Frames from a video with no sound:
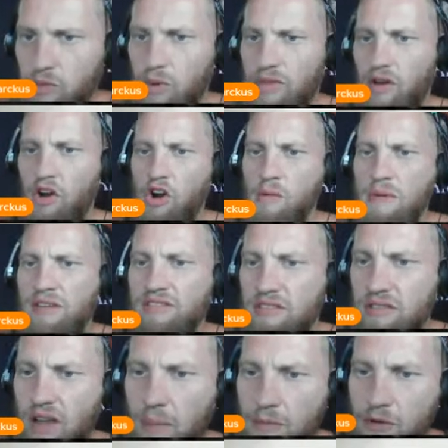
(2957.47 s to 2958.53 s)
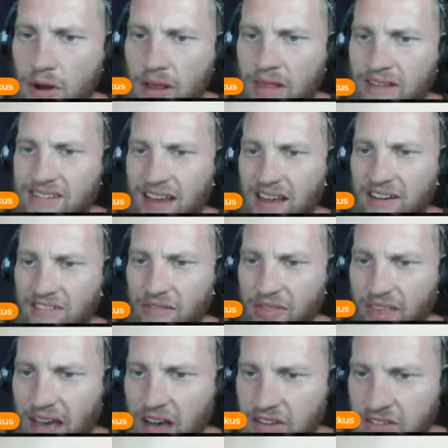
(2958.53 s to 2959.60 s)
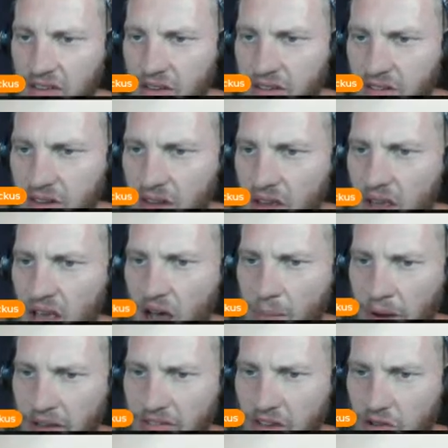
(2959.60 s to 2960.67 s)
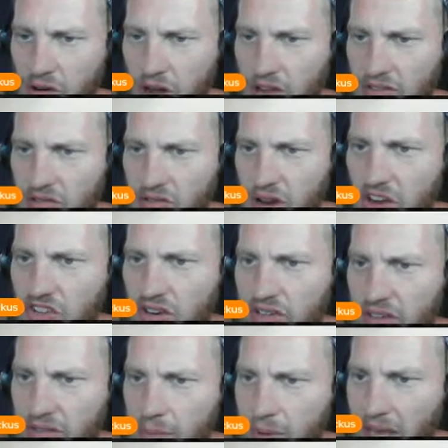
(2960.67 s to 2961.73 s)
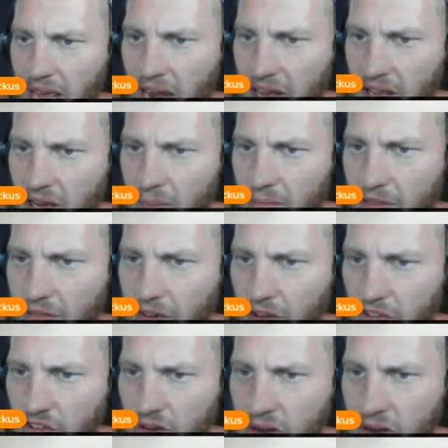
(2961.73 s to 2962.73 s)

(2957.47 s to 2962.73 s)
with armies numbering in the tens of thousands. Amongst the greatest creations of the Mechanicum, the Falchion